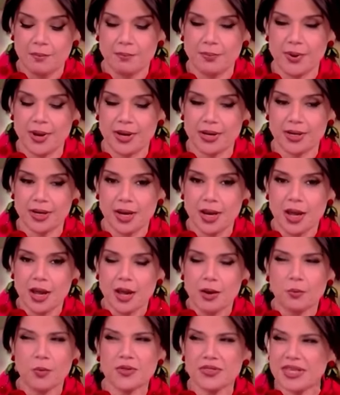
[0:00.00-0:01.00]
But
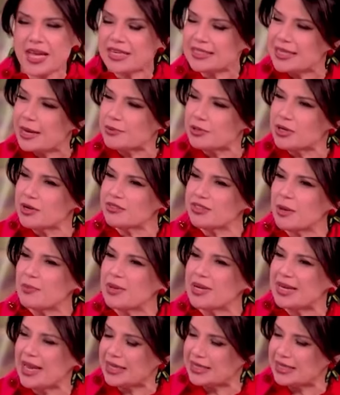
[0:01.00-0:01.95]
with the exception of somebody like